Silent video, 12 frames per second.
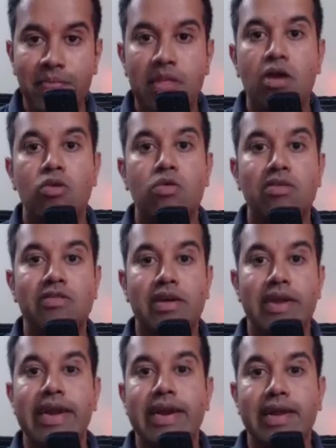towards
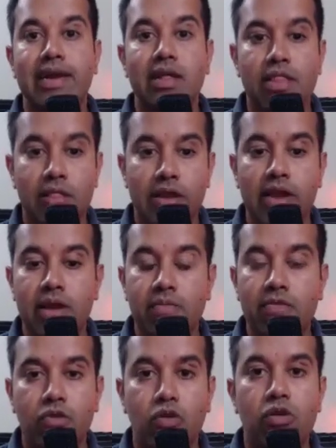creating a theme
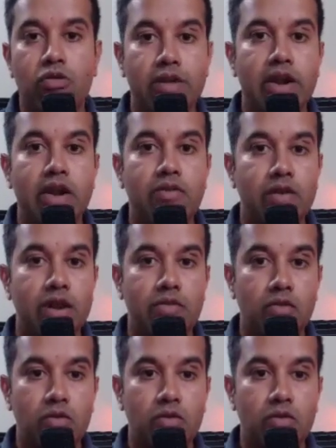for 2024.